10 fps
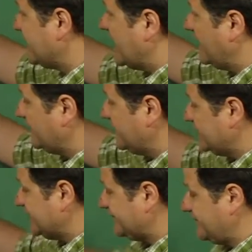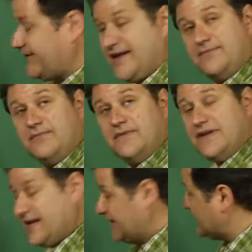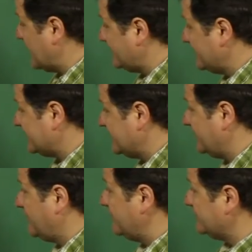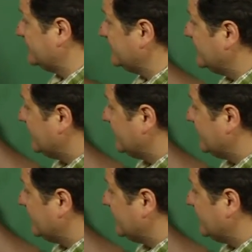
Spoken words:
the color is different than down in the C horizon.